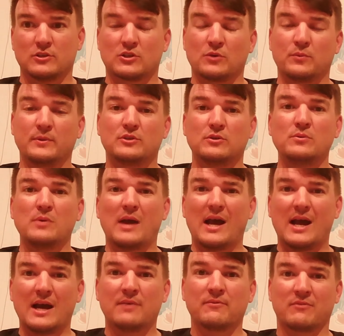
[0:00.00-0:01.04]
So we do
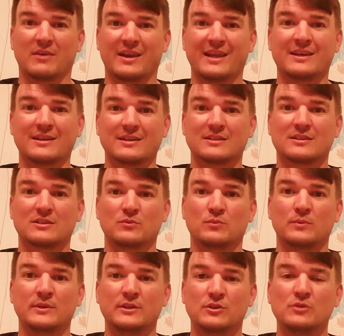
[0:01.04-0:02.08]
have links,
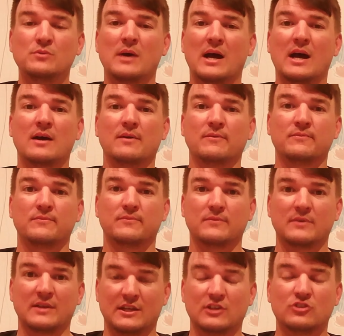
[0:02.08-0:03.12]
we do have
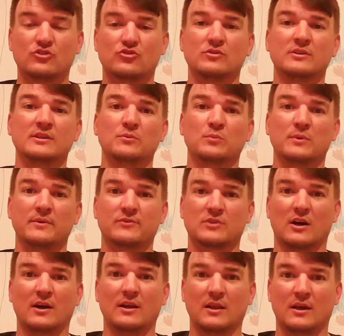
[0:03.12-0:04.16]
history with
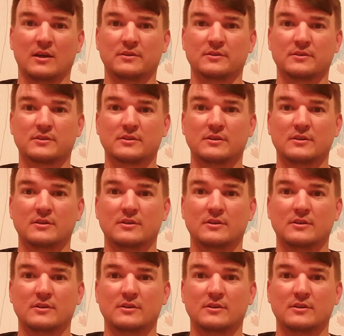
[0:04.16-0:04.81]
Thailand.